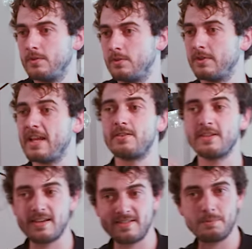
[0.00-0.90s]
So that's a
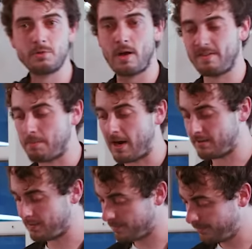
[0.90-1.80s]
nice tip to have in
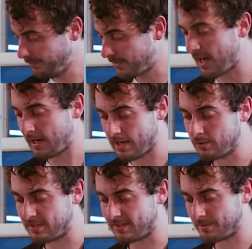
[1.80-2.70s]
mind. I'll
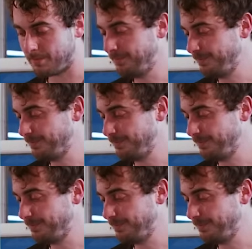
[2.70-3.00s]
use it.